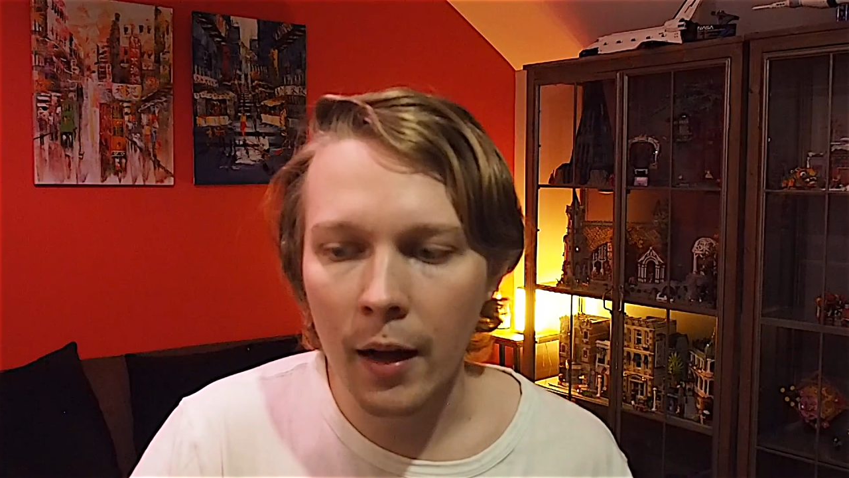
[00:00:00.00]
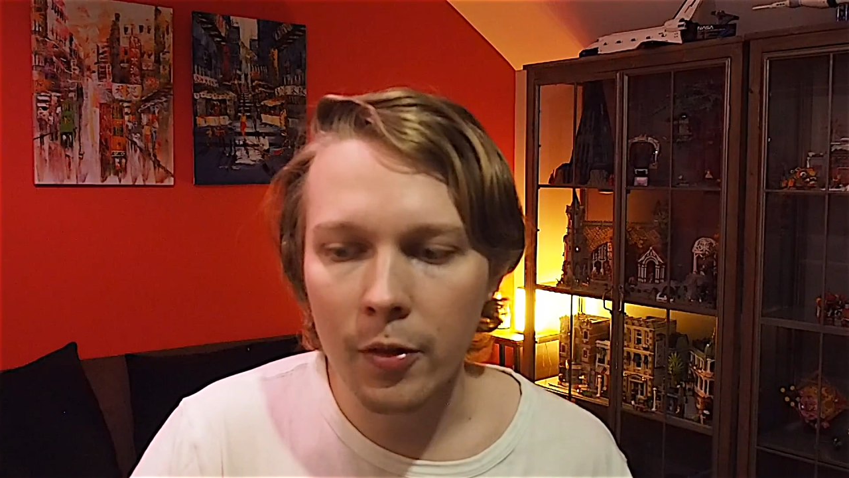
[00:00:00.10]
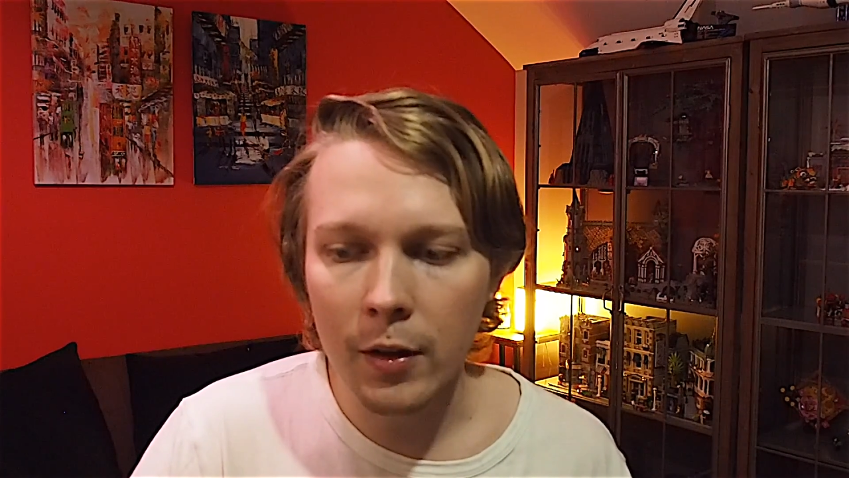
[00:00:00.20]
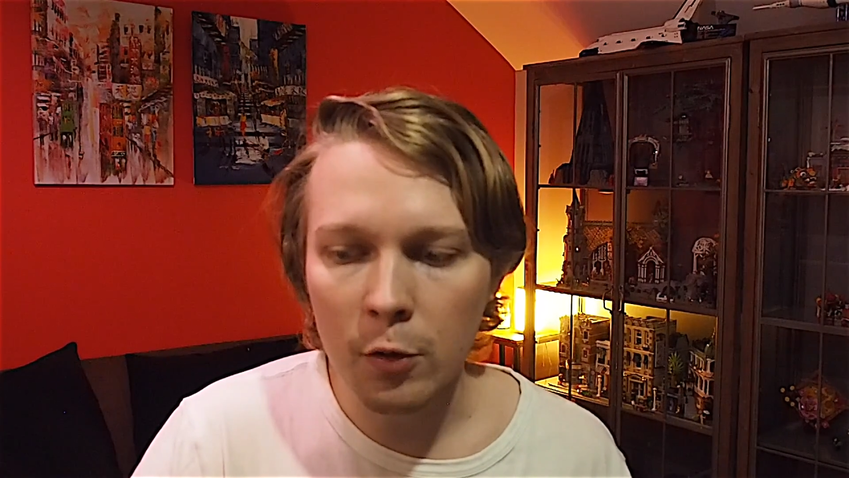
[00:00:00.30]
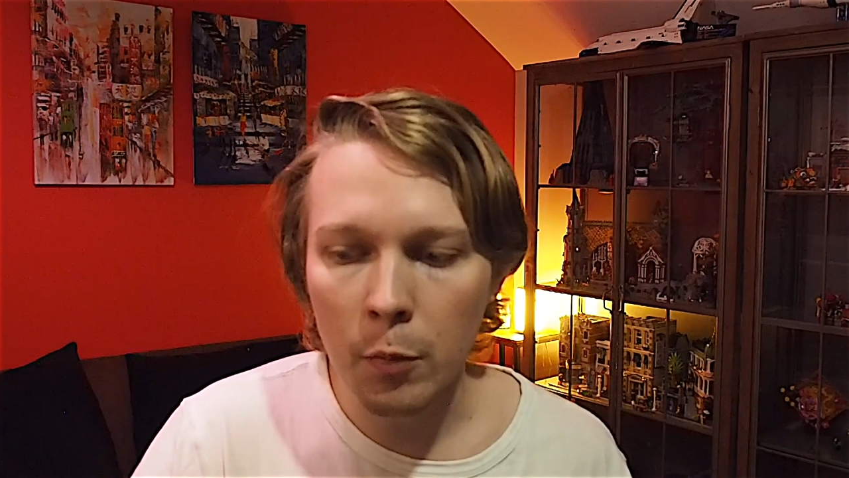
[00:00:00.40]

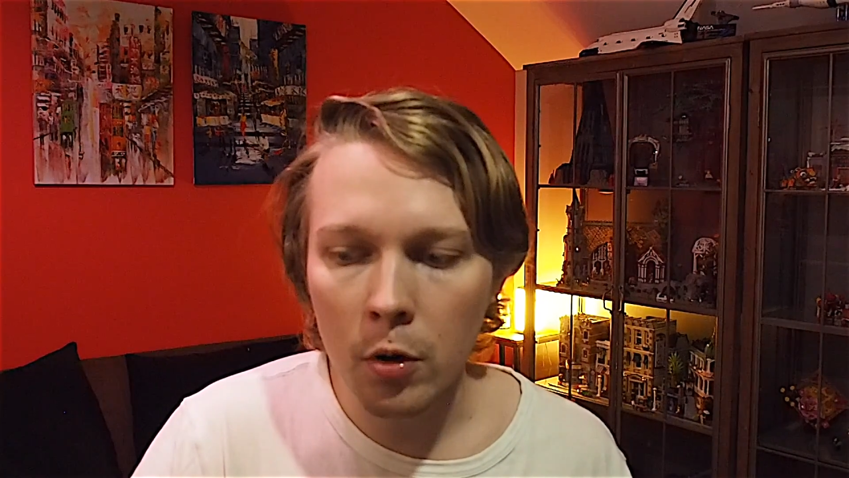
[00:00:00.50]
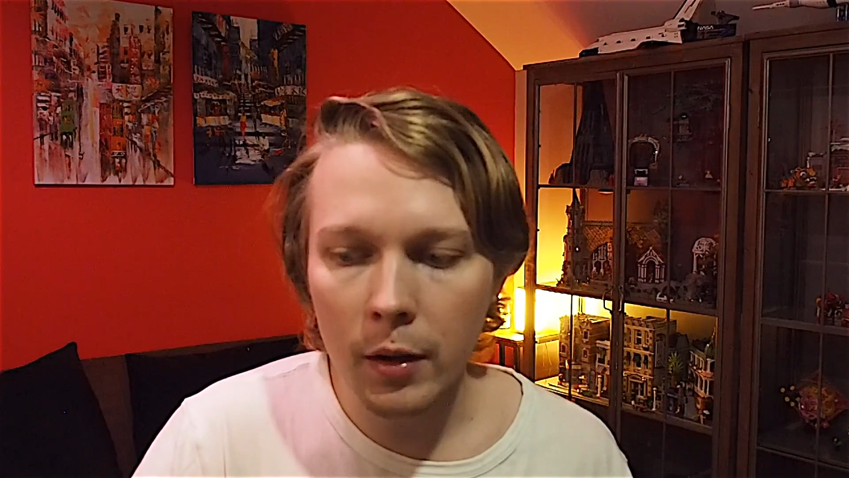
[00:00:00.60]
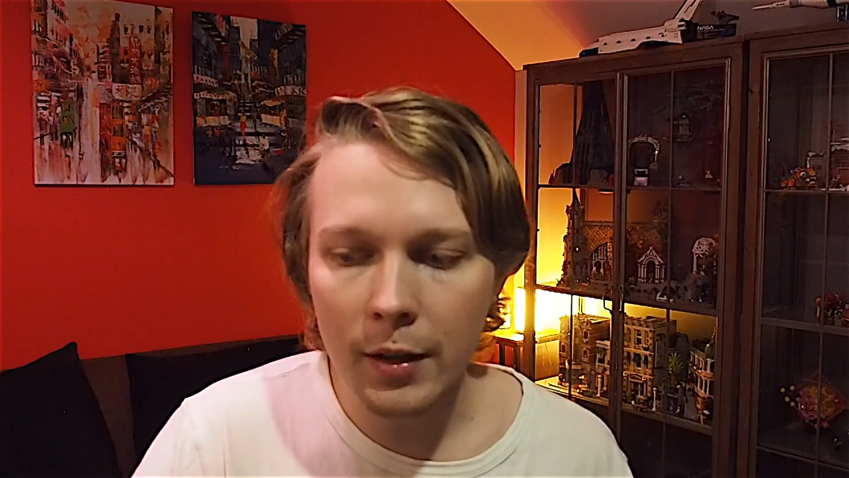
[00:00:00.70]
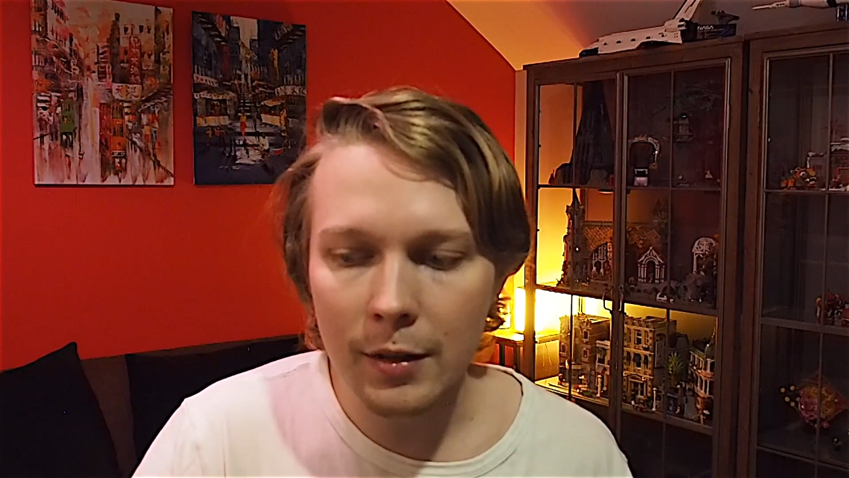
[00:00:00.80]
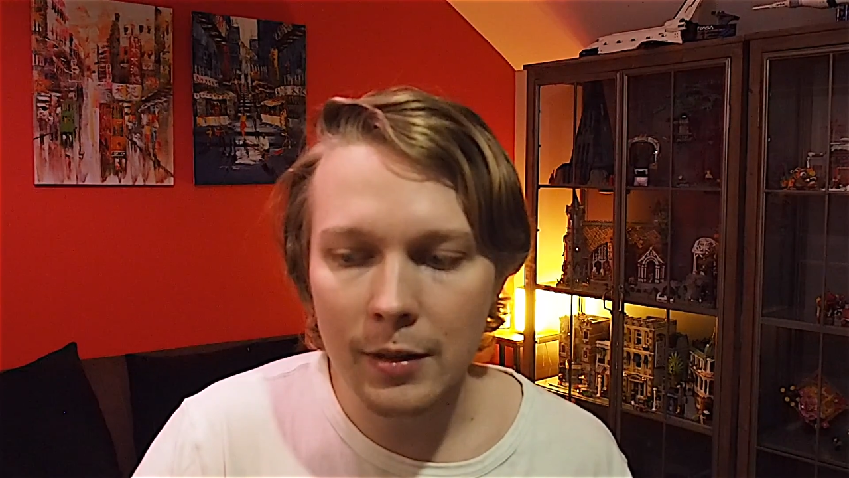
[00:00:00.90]
this Mona
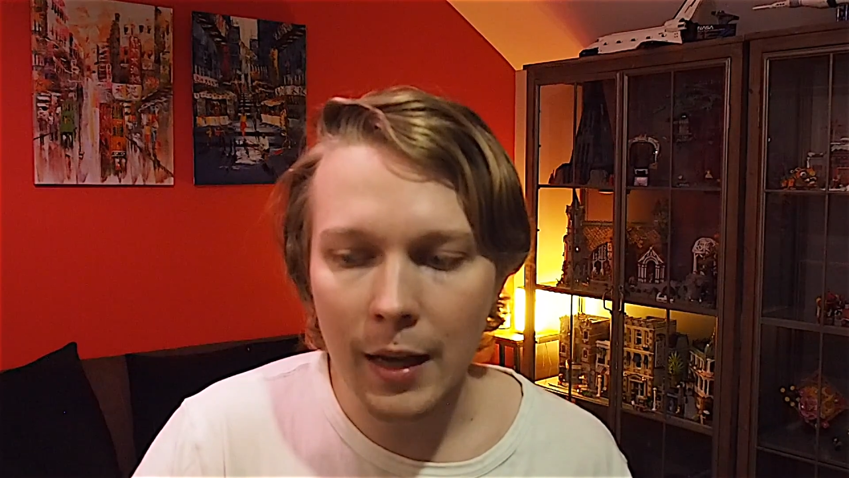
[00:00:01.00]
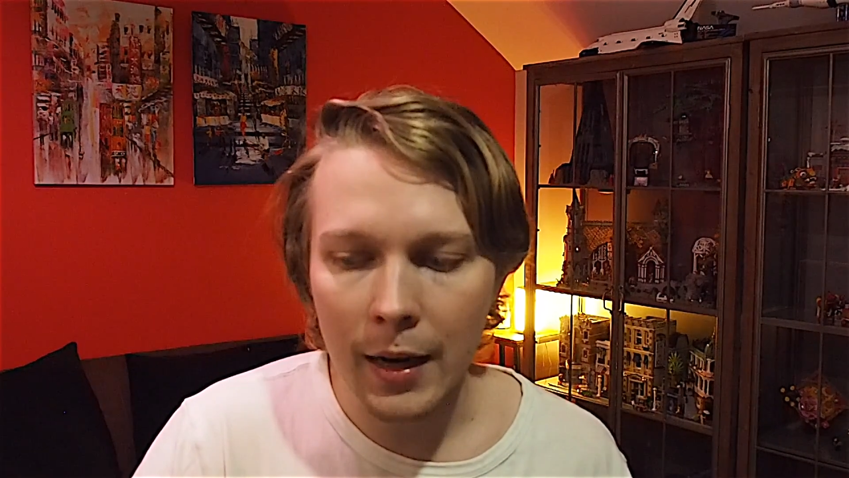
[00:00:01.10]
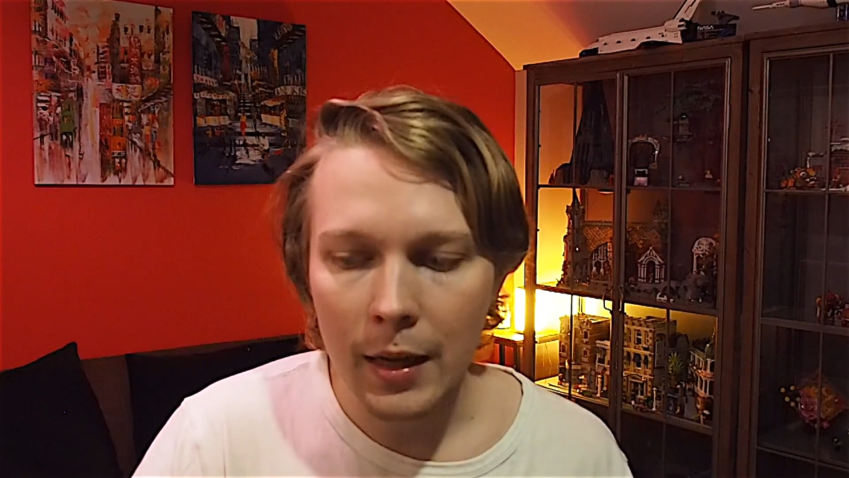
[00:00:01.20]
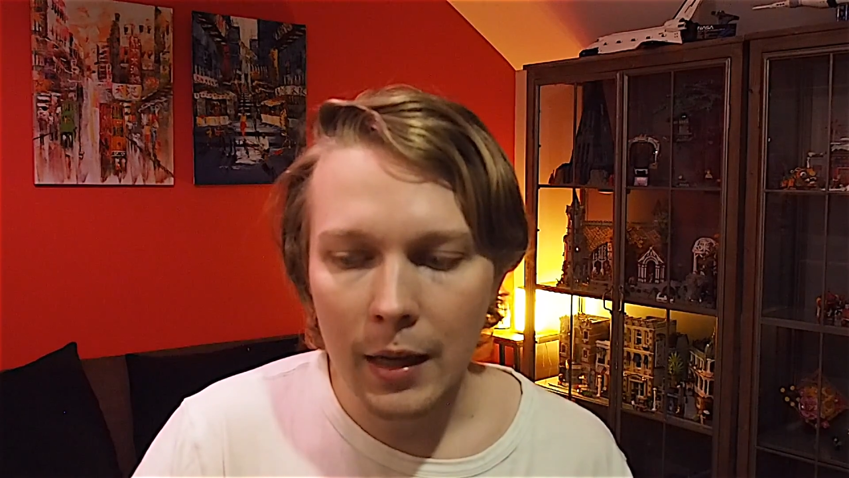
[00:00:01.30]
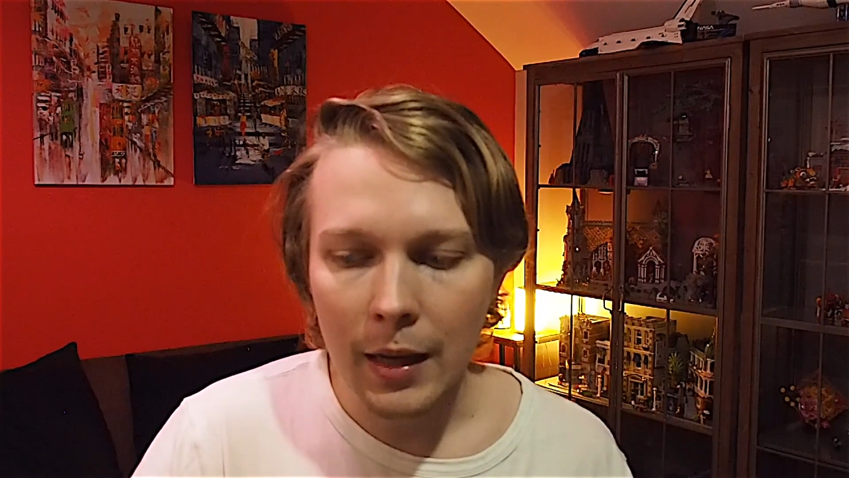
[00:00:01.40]
Lisa set